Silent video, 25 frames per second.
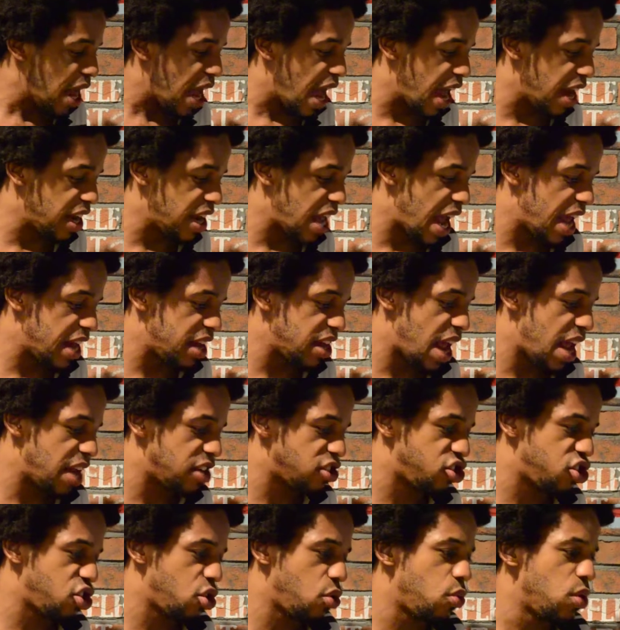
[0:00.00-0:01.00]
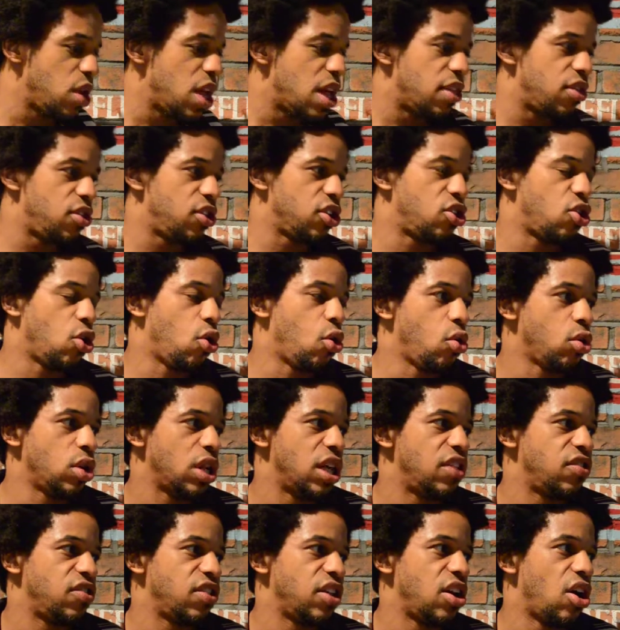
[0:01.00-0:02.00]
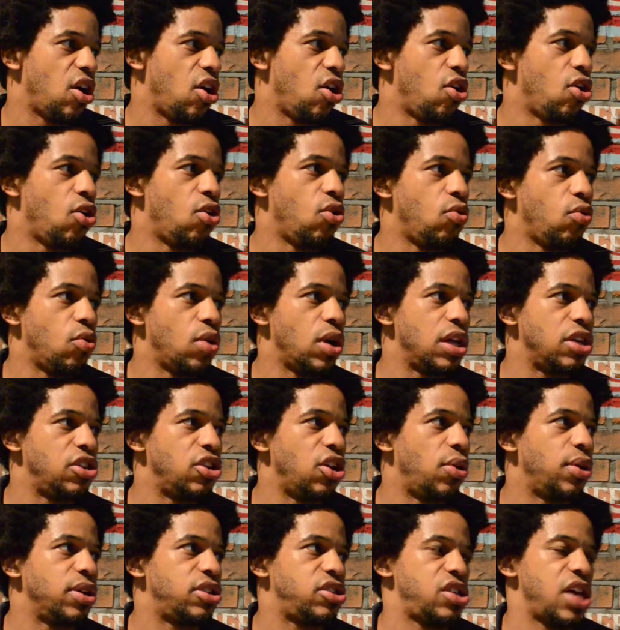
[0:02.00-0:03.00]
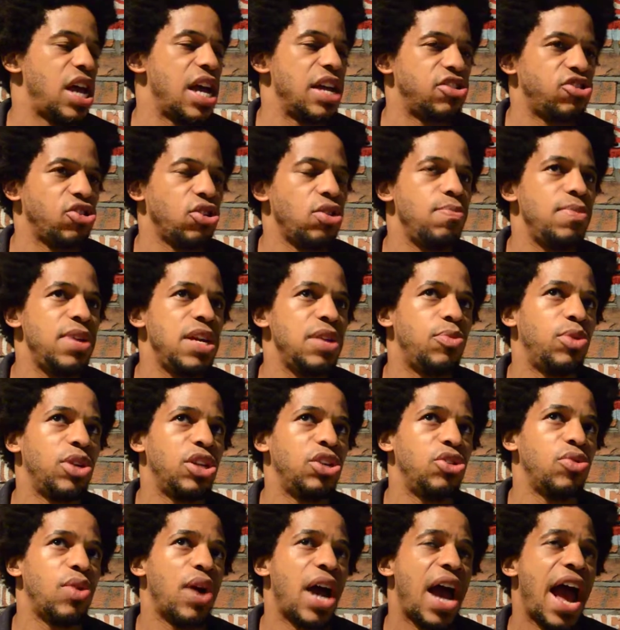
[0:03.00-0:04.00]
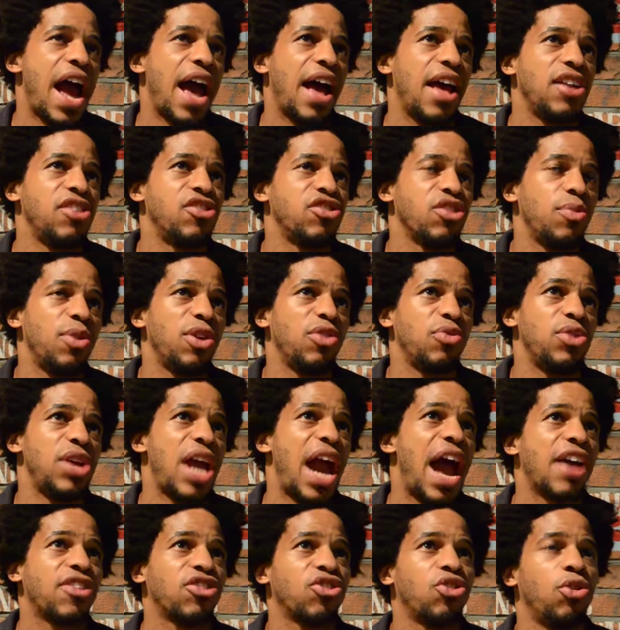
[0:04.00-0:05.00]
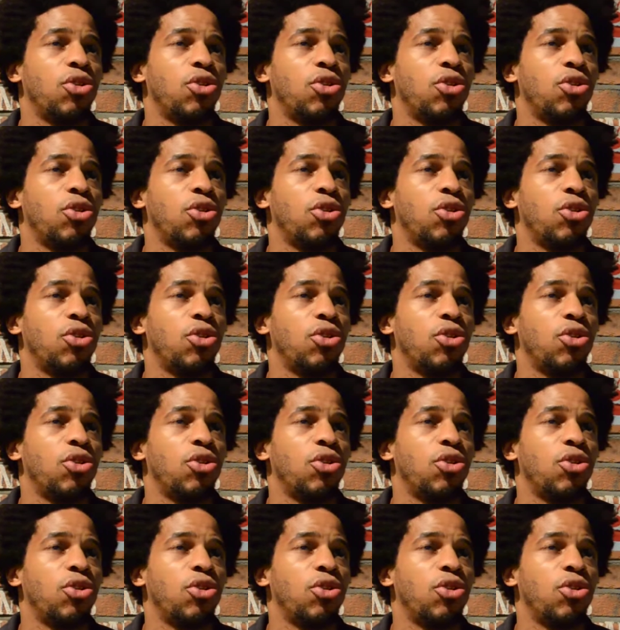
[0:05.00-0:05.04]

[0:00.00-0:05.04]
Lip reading: And so the goal isn't, oh, you know, it's so to me, when you in some ways when you ask a